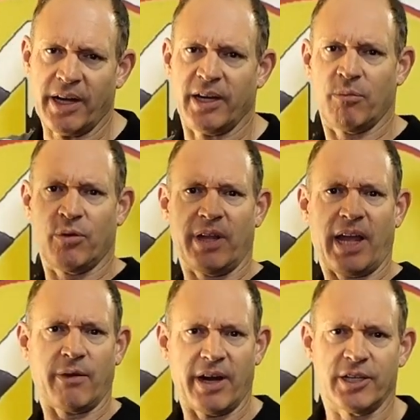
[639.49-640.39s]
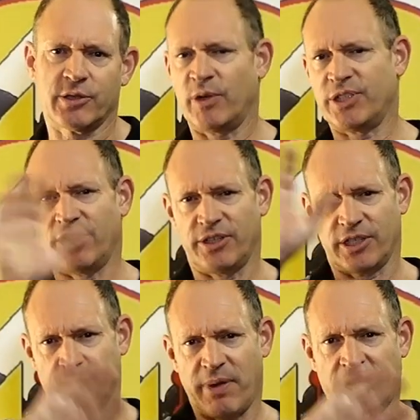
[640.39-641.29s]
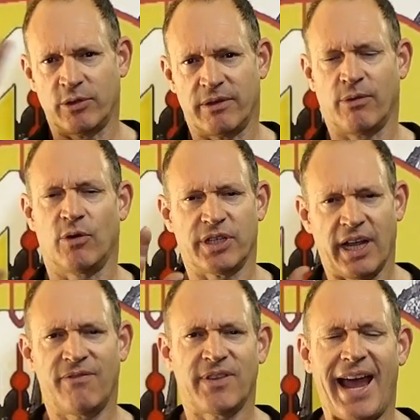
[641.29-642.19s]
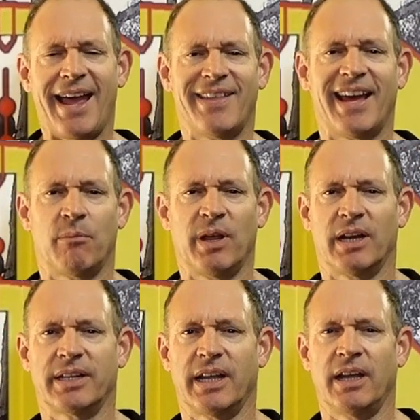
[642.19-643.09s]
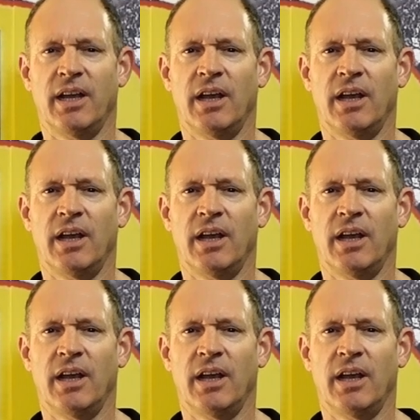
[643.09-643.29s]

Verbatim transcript: and you pull the other end, you switch it just backwards and forwards. If you had that ability,